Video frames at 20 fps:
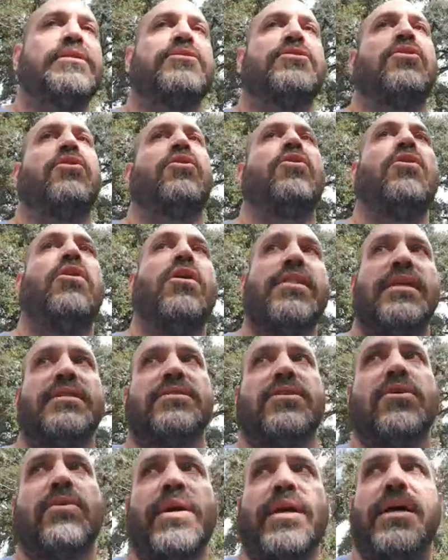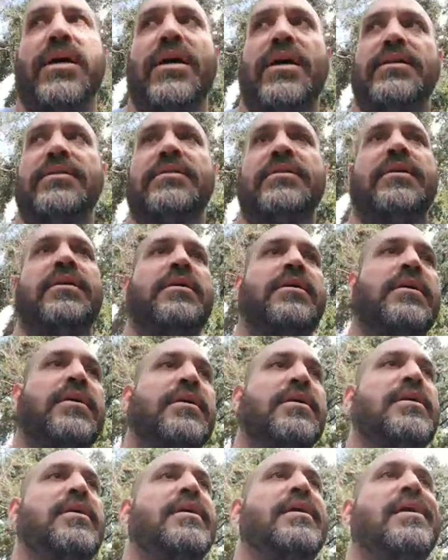I don't know all that's going on.
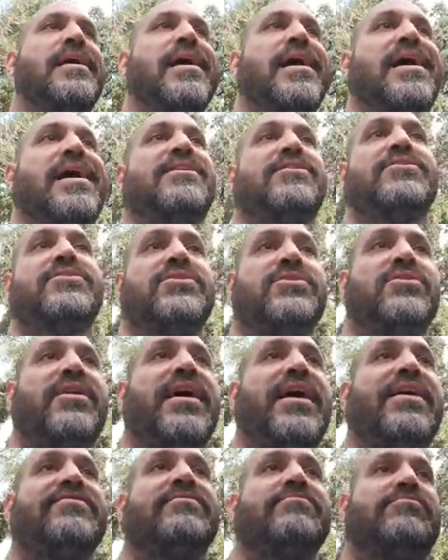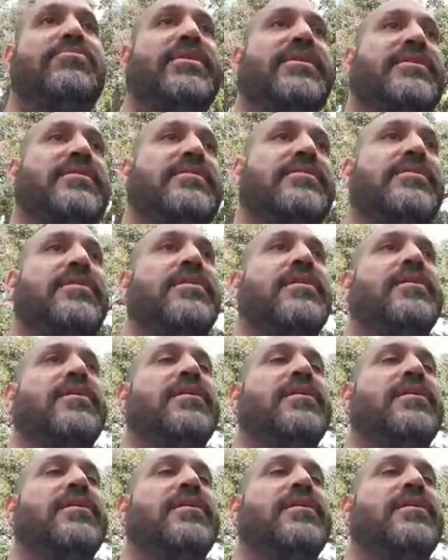I also haven't been